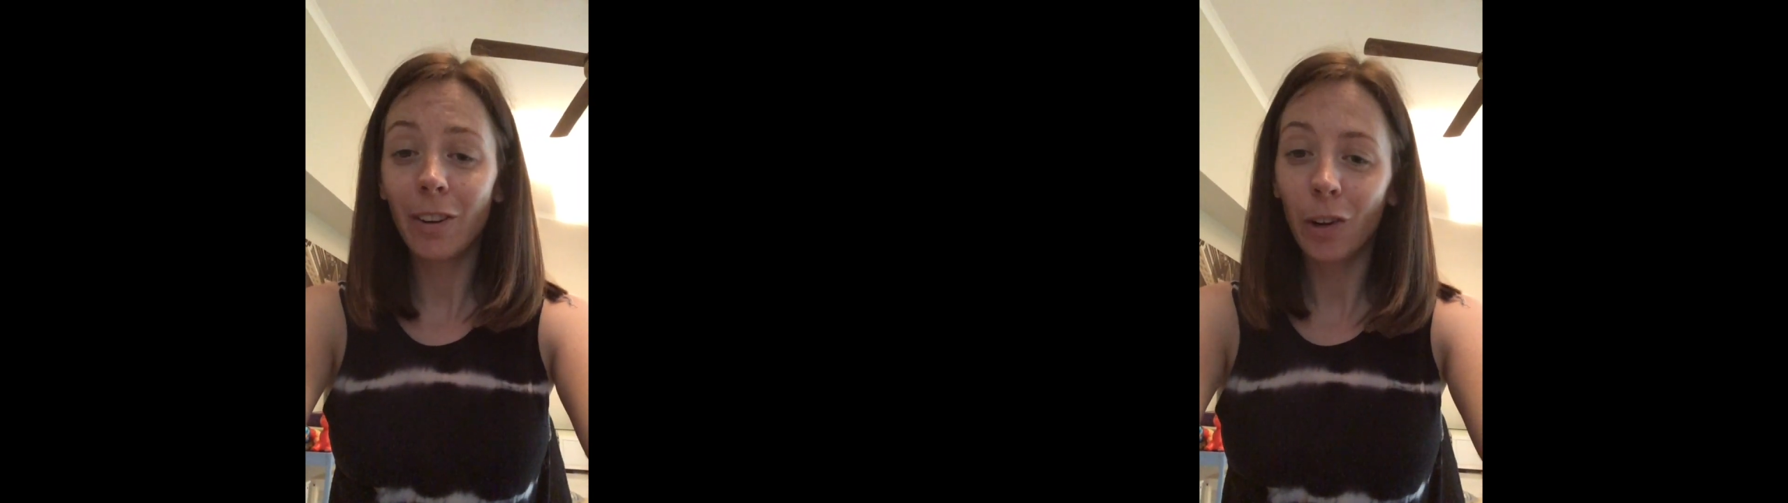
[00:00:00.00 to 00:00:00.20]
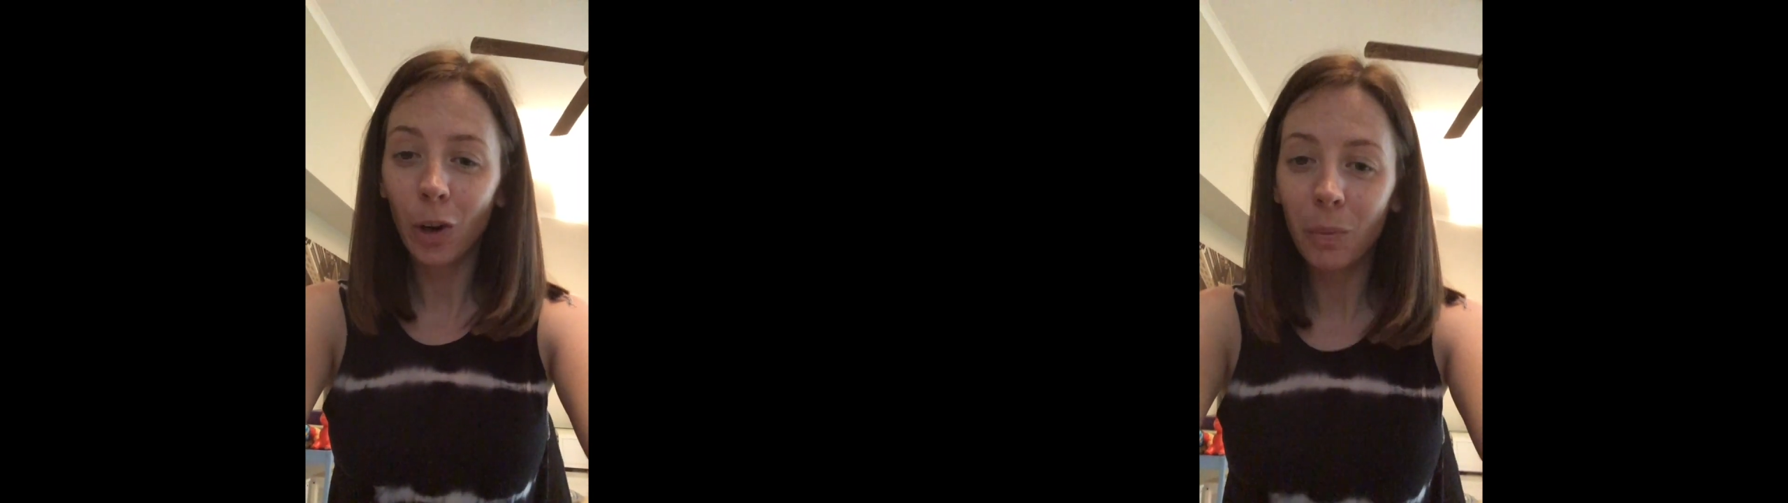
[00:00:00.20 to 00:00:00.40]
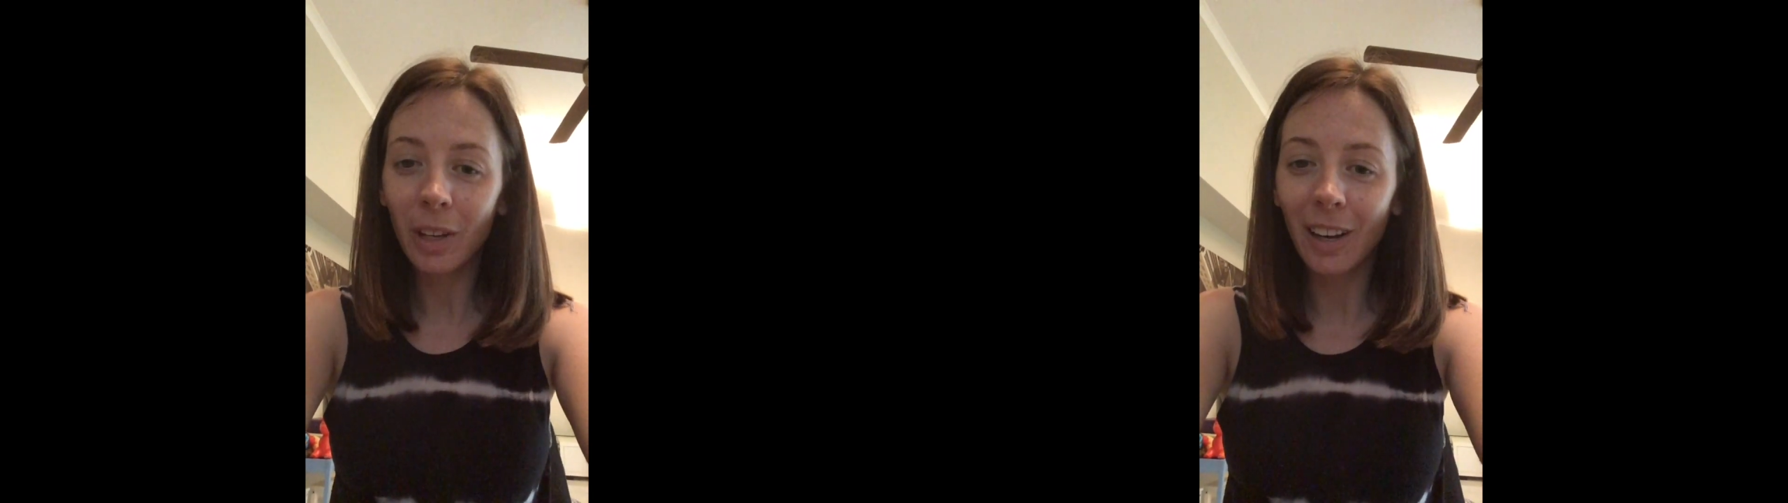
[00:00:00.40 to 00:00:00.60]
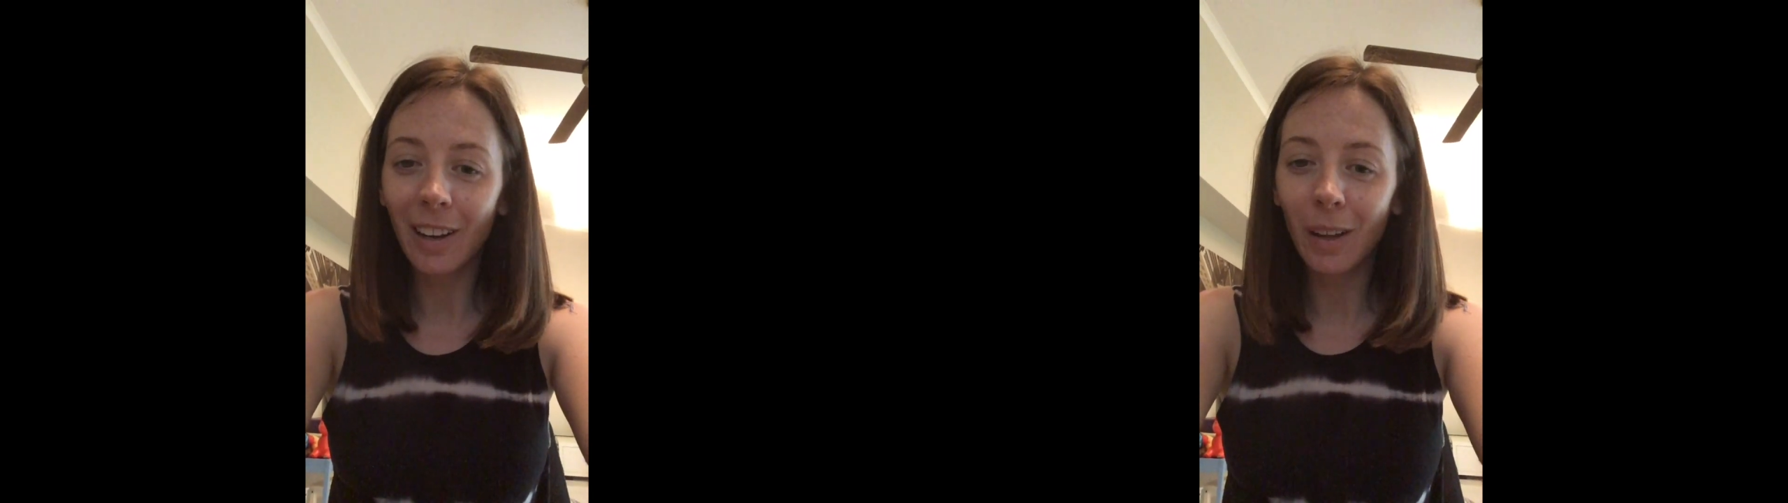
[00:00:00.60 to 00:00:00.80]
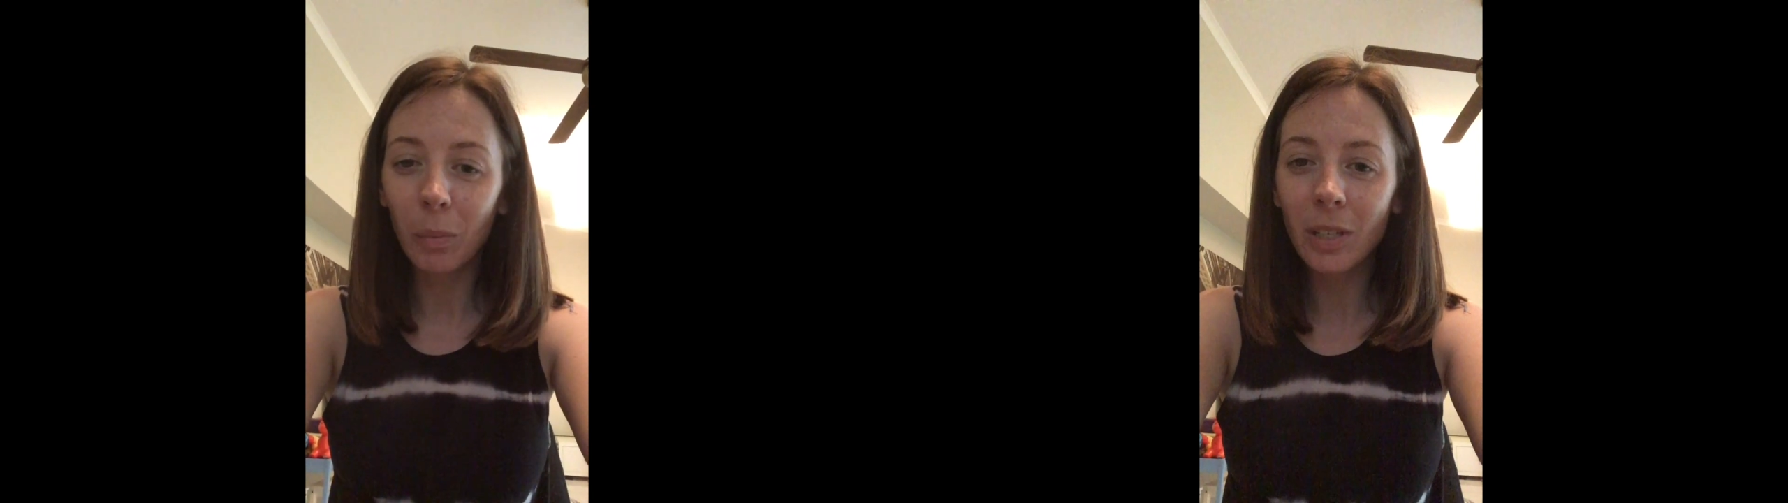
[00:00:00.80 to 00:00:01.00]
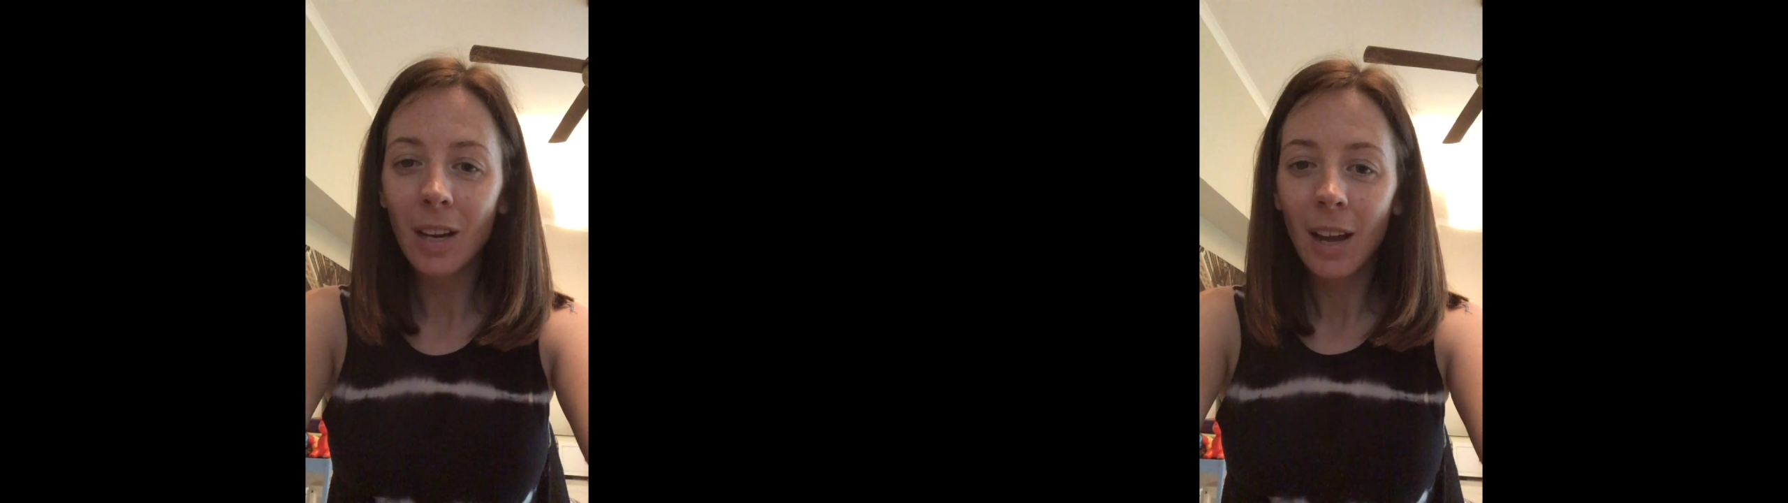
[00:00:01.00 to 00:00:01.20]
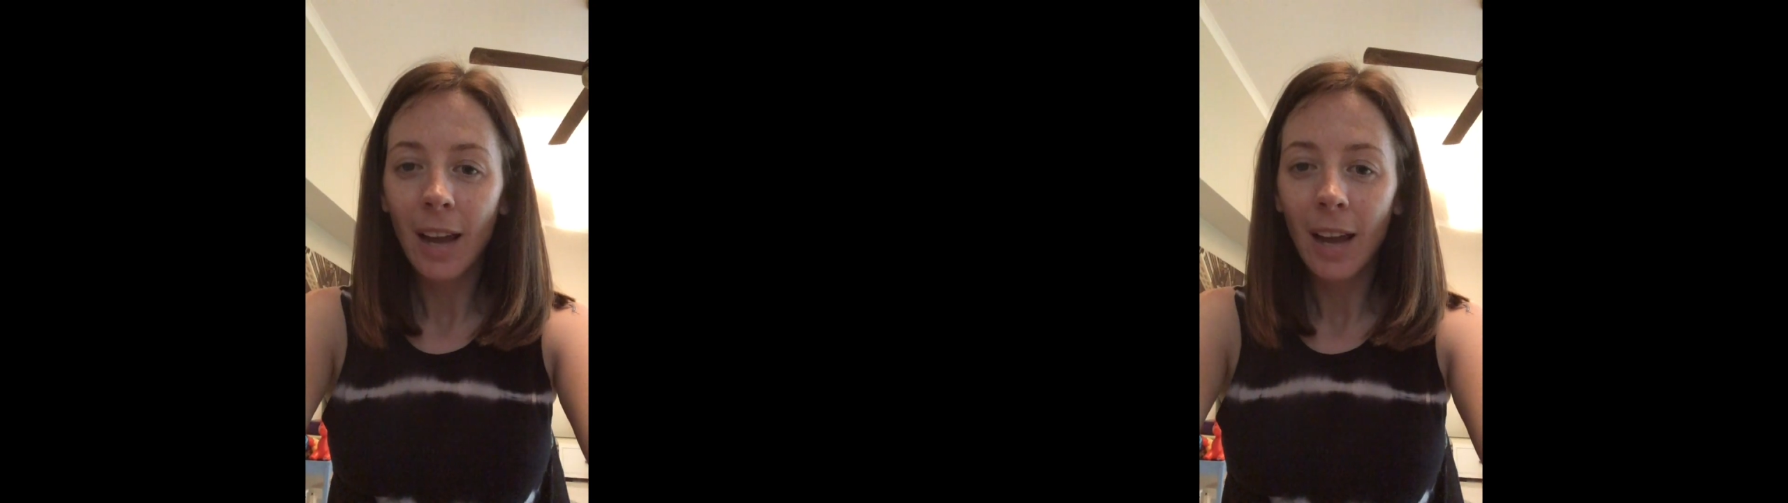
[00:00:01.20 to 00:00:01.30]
I hope that helped,